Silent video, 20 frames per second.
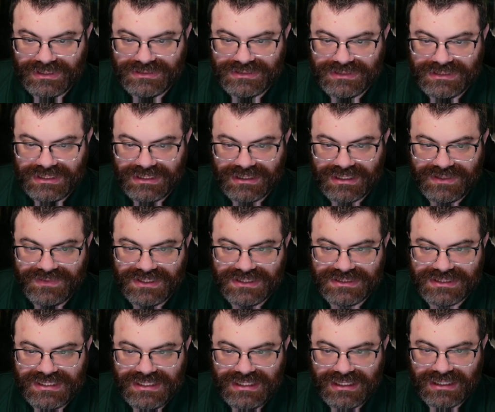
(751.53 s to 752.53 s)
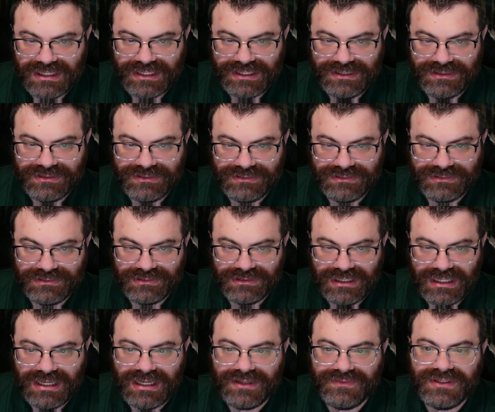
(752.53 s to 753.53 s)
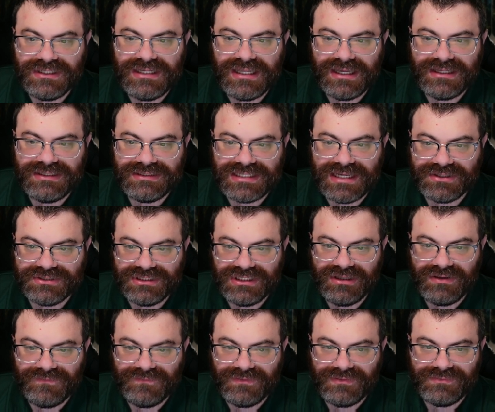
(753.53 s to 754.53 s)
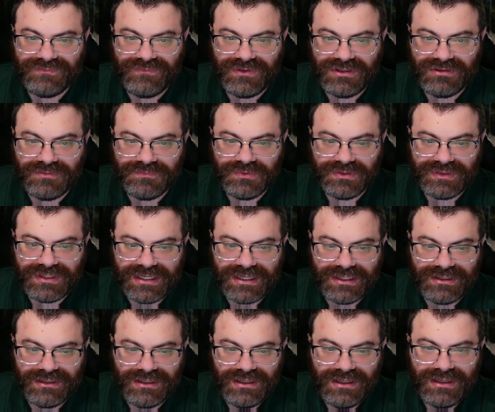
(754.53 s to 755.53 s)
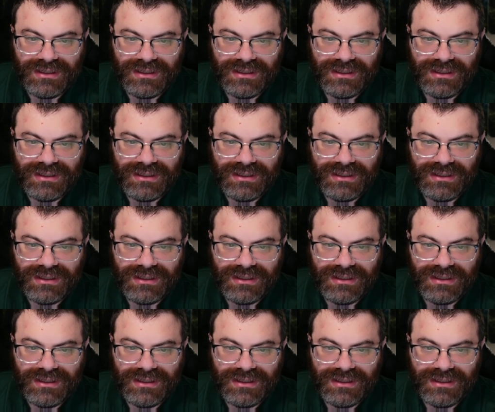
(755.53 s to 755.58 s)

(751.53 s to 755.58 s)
See, I got this nine. Ah, the nine is actually helpful. Follow up with that.